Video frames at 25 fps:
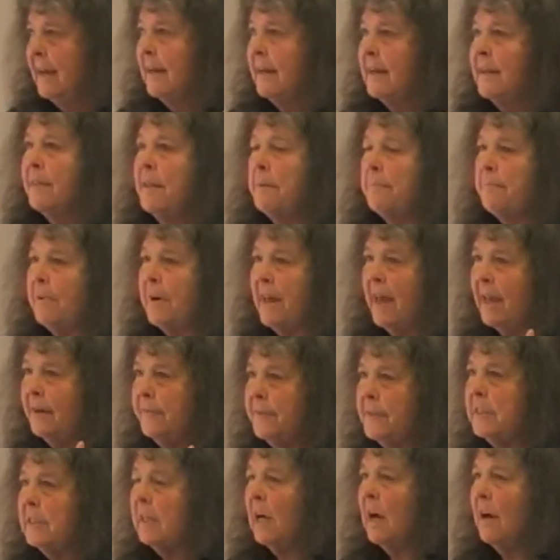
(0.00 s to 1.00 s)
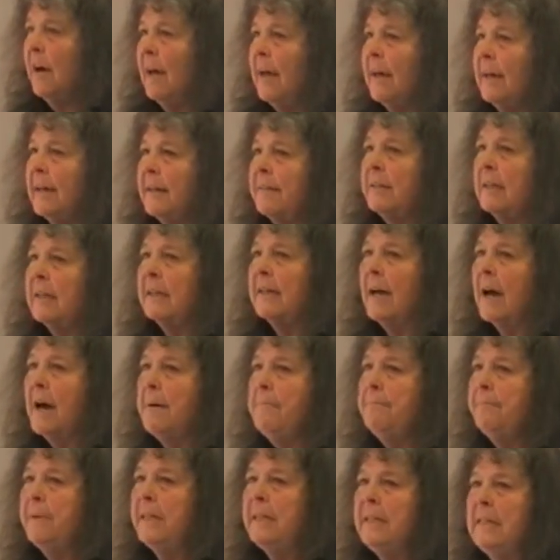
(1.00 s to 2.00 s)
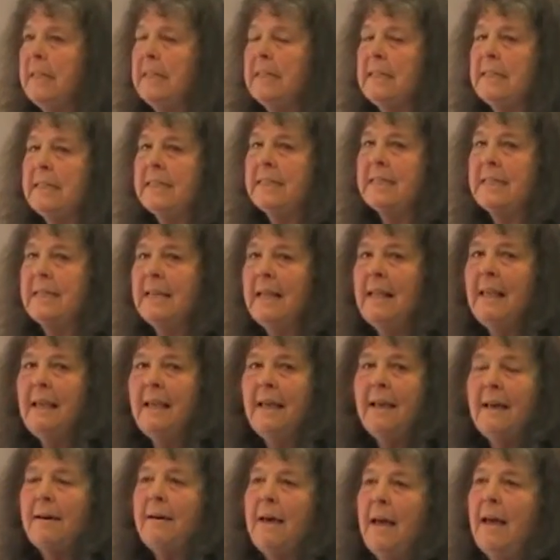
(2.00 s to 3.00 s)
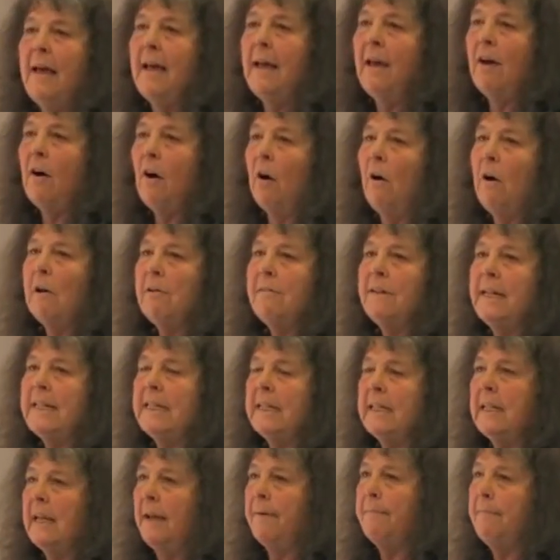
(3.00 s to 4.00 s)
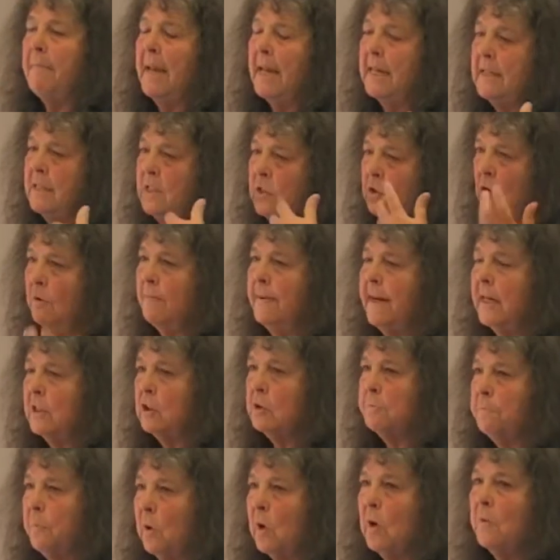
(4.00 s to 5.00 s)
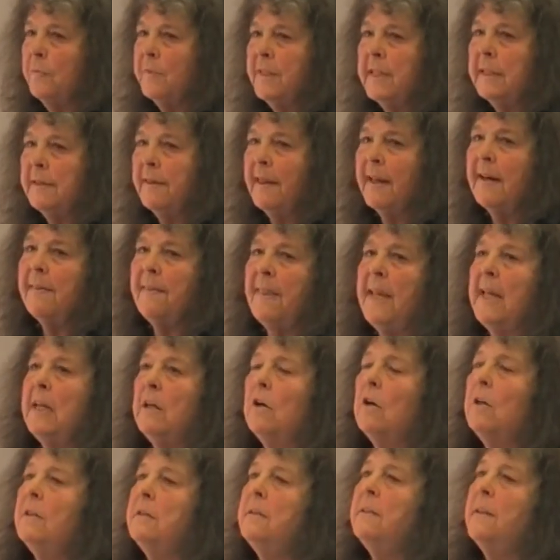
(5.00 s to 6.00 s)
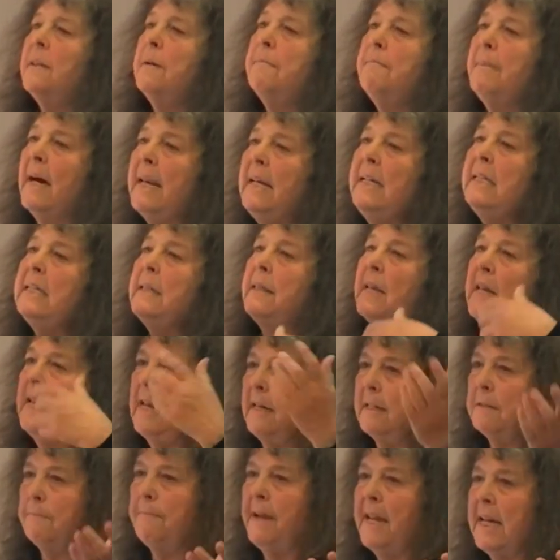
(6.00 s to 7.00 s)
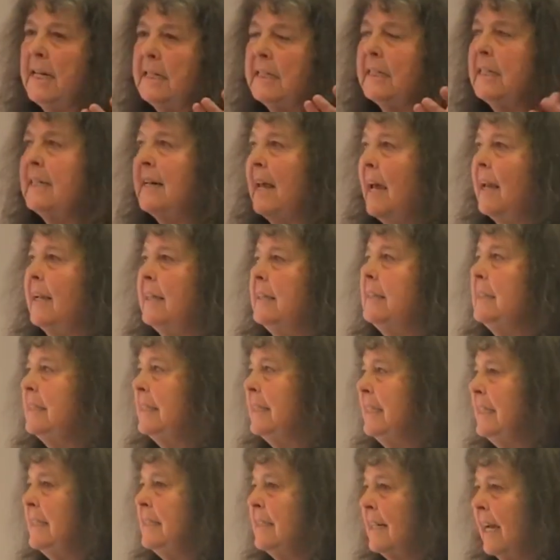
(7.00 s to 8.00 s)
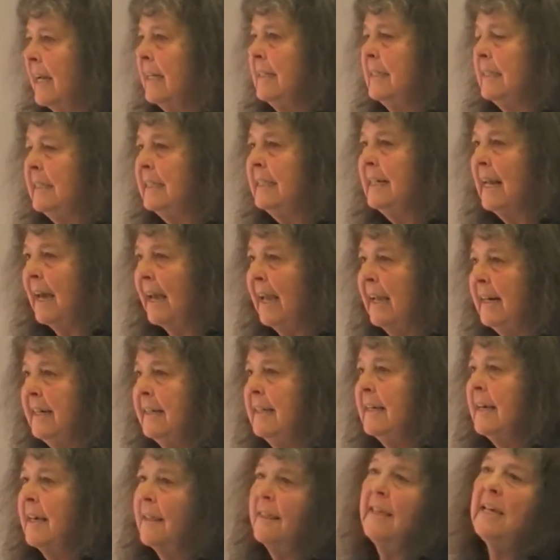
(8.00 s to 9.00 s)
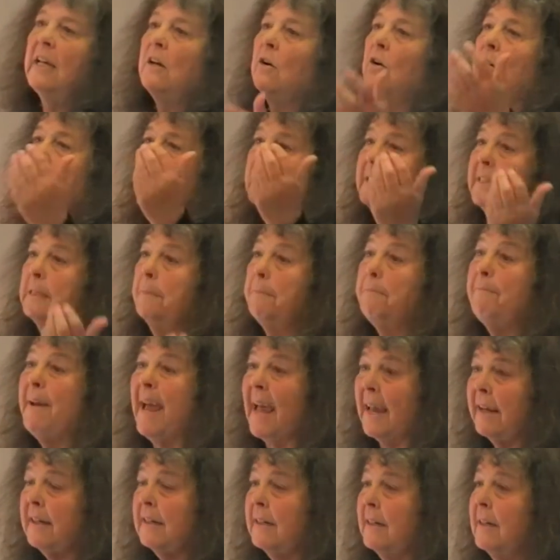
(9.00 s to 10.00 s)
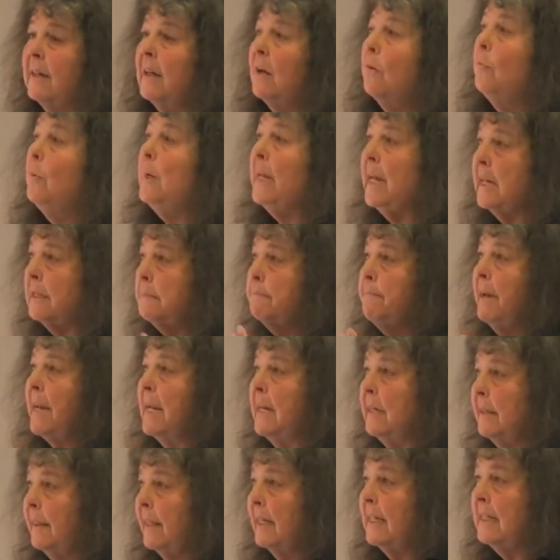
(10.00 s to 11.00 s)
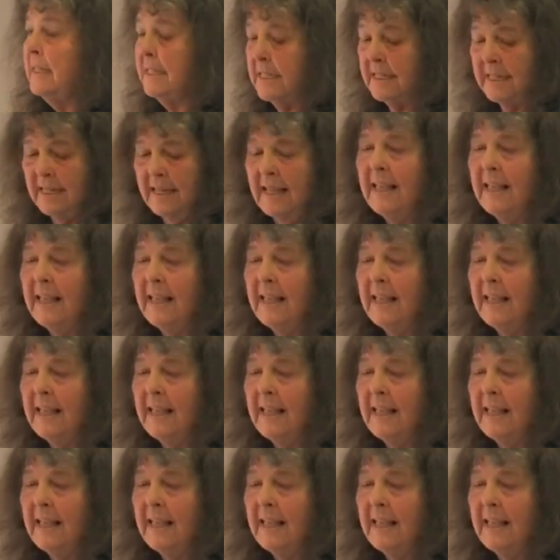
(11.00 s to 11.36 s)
the private companies already made so much profit that they got the money they had paid in 1999, they got it back. We had paid this,